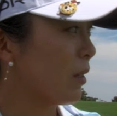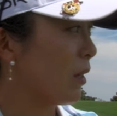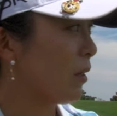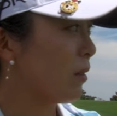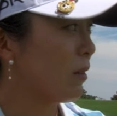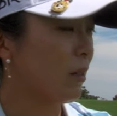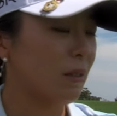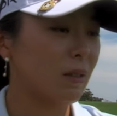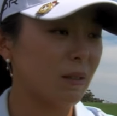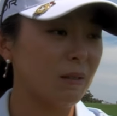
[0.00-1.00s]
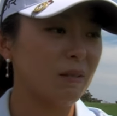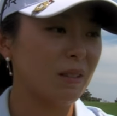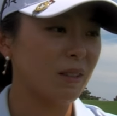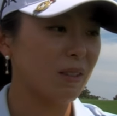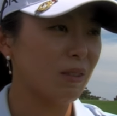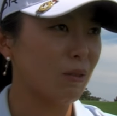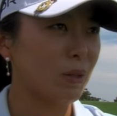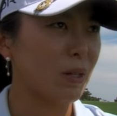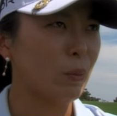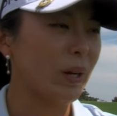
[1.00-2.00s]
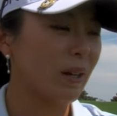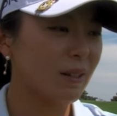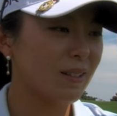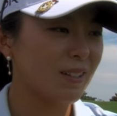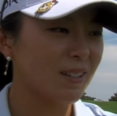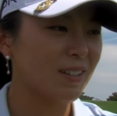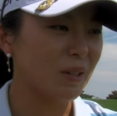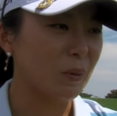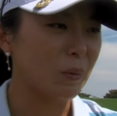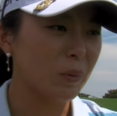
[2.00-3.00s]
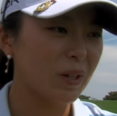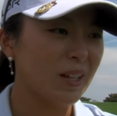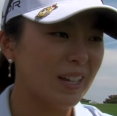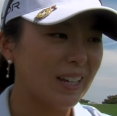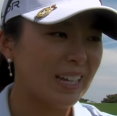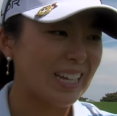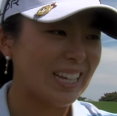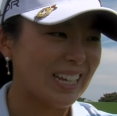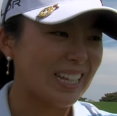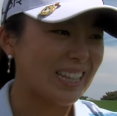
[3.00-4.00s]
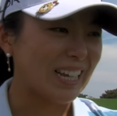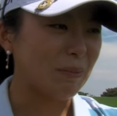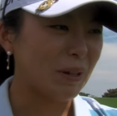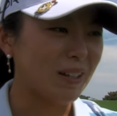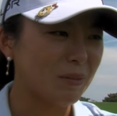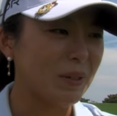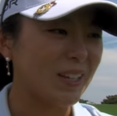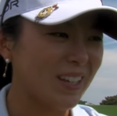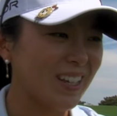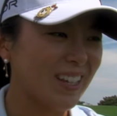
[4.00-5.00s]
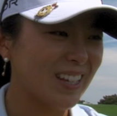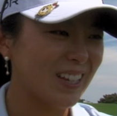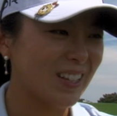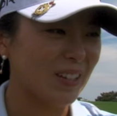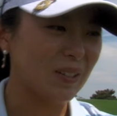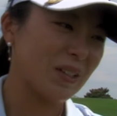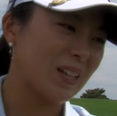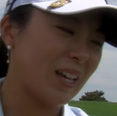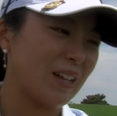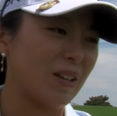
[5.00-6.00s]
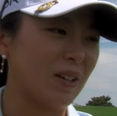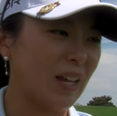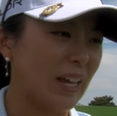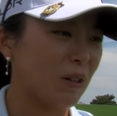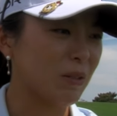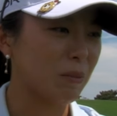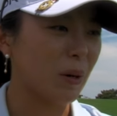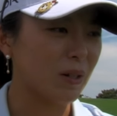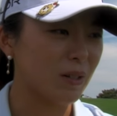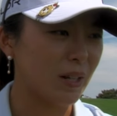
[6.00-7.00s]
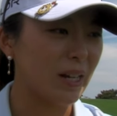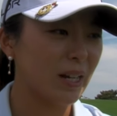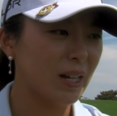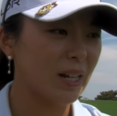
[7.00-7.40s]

uh, these three weeks. So that makes me had a eight under par today.